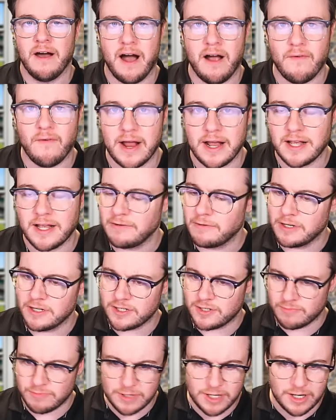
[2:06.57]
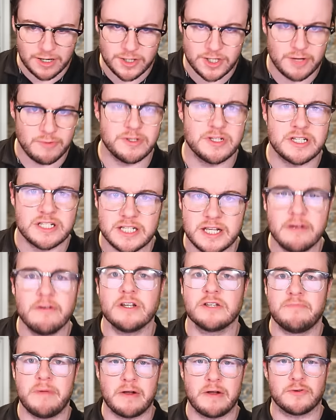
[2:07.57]
I reckon, because, you know, she was a
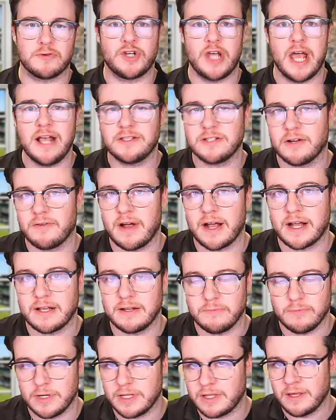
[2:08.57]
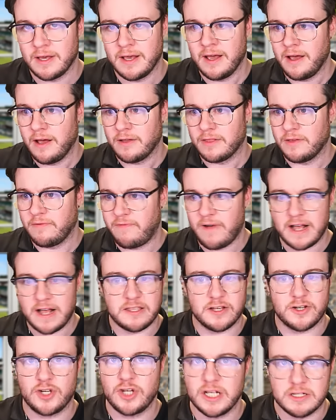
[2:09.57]
serious medal chance, I reckon, with the fact
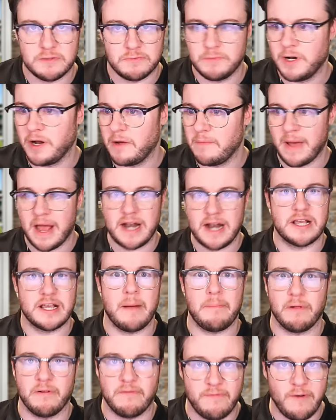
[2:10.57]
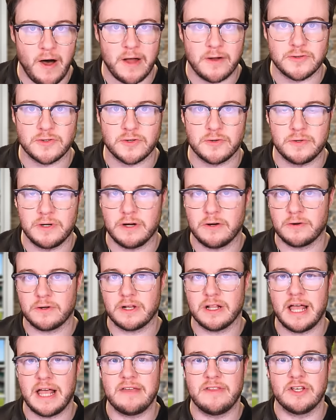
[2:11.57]
that she's, you know, made a couple of finals on
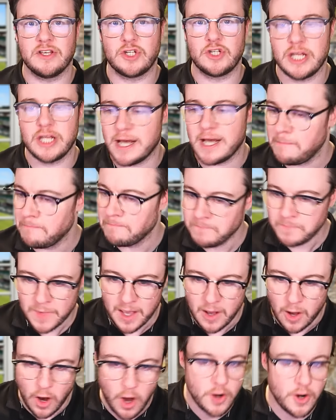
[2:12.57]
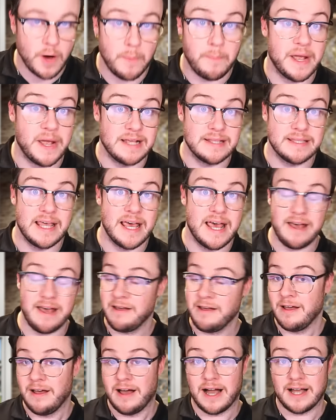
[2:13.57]
clay this year. Her not being there,
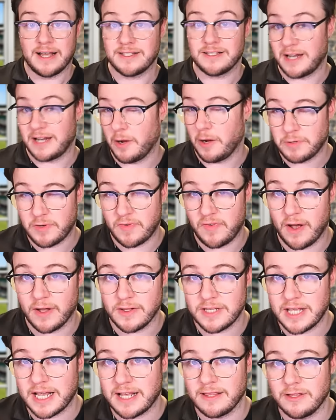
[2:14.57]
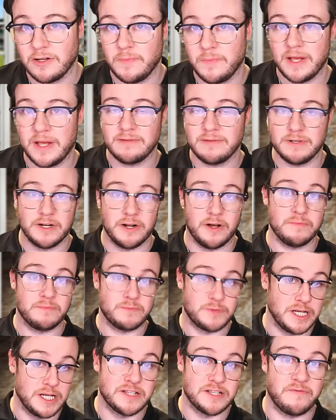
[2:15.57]
I guess it helps Swiatek a little bit. You know,
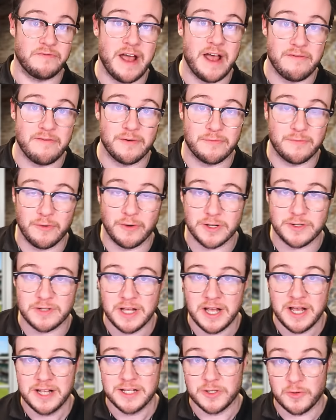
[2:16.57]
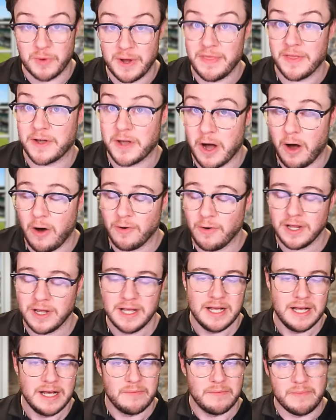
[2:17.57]
she's the favorite, of course, to win the gold.
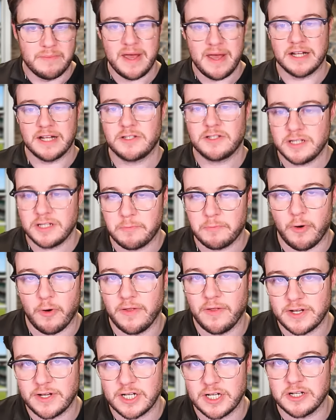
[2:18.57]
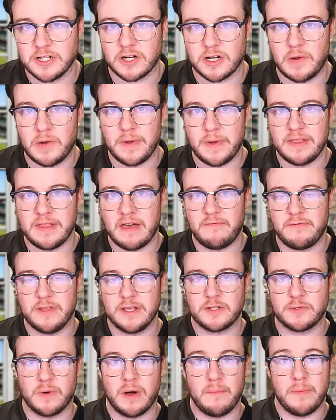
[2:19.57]
But man, it's disappointing that she's not going to be there for
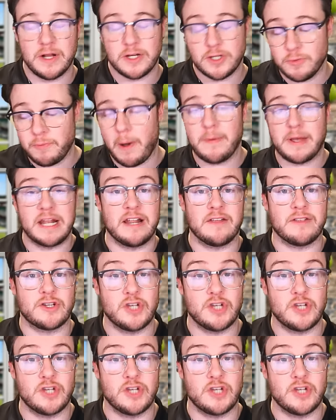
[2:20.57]
this one. But she'll probably get another